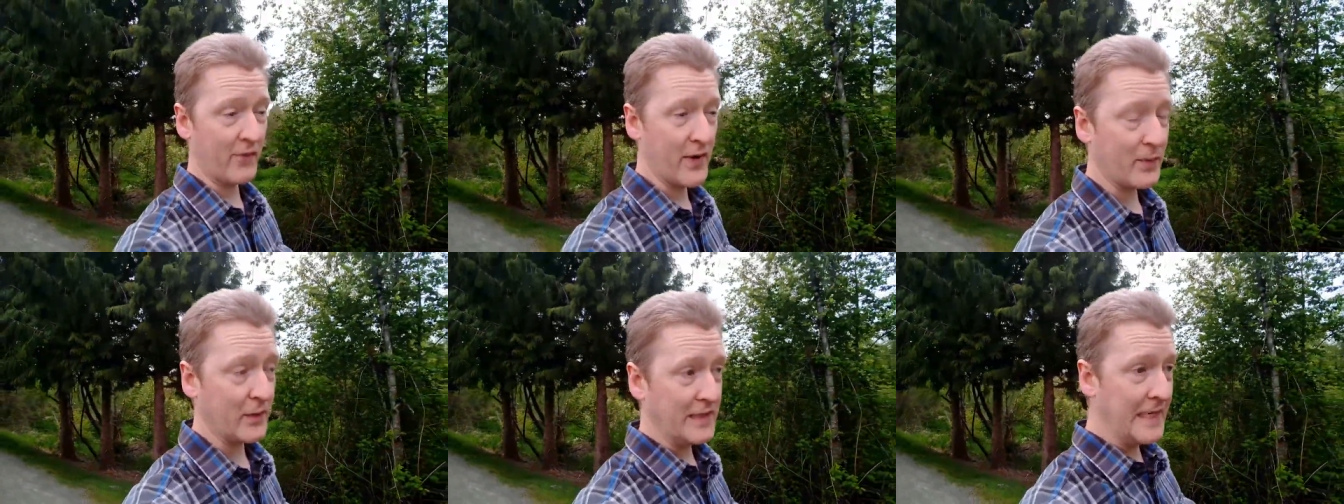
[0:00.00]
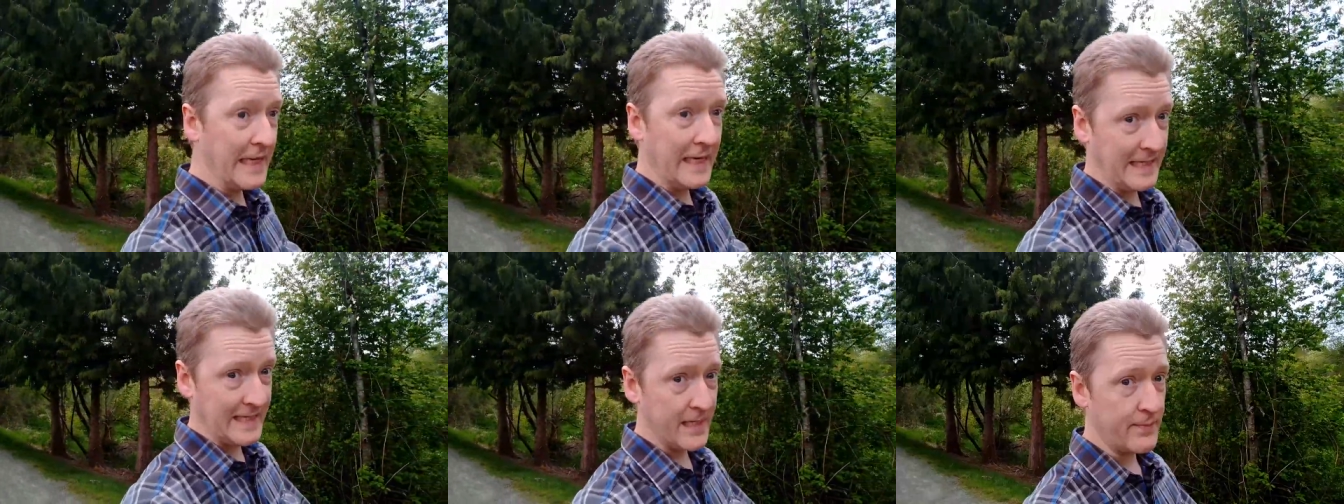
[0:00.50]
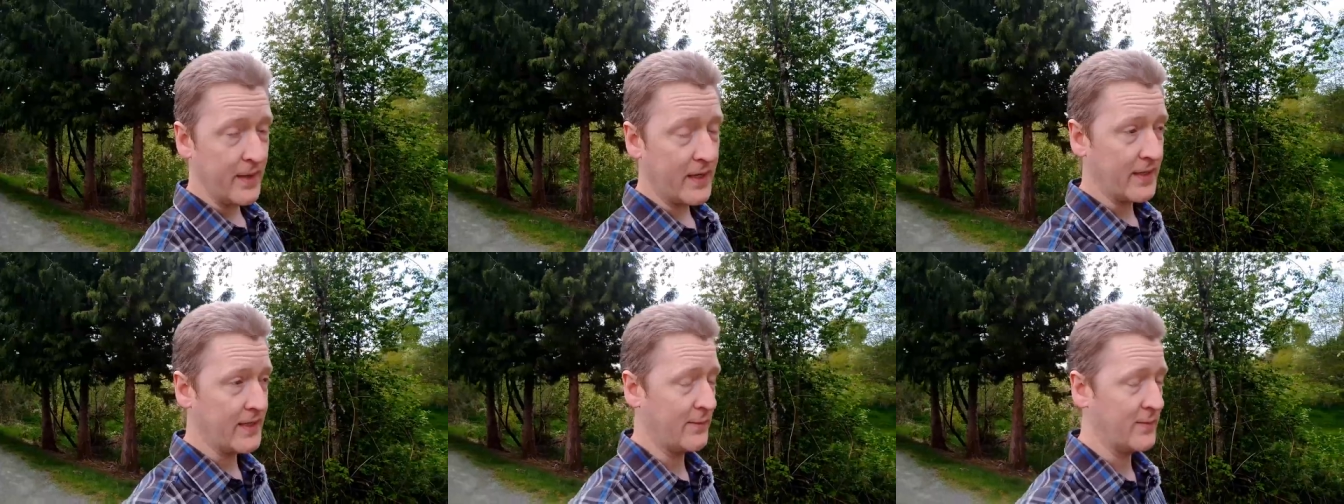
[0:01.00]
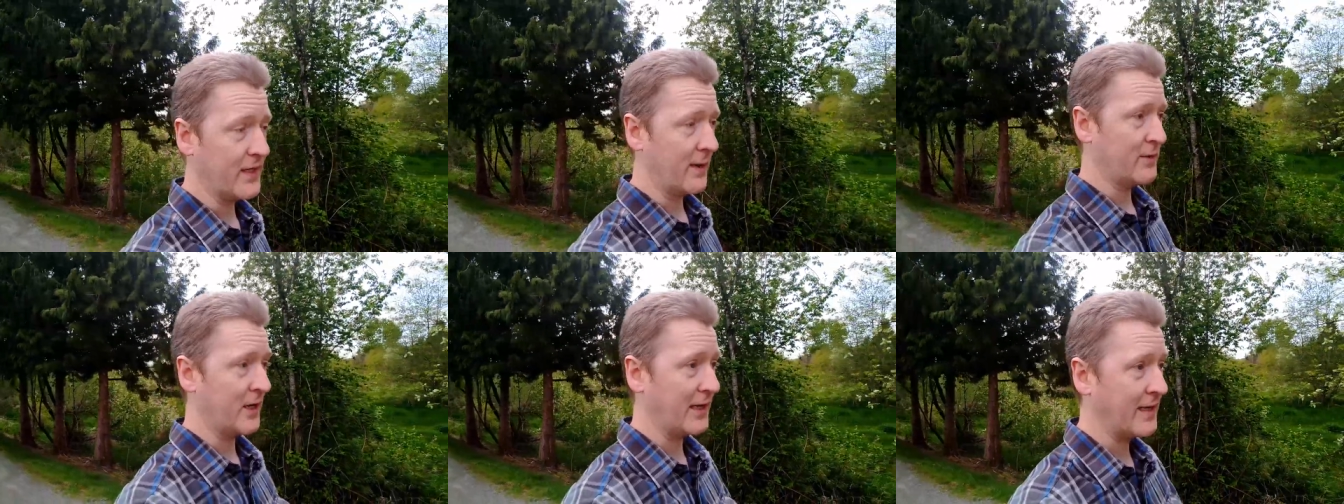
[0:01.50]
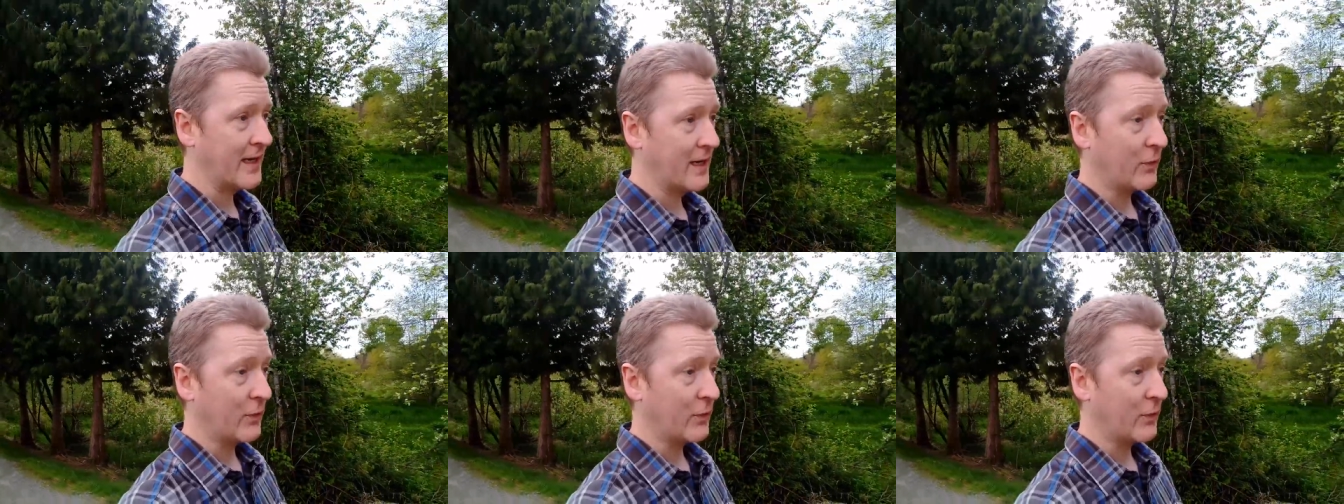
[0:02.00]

people digging deep into some subject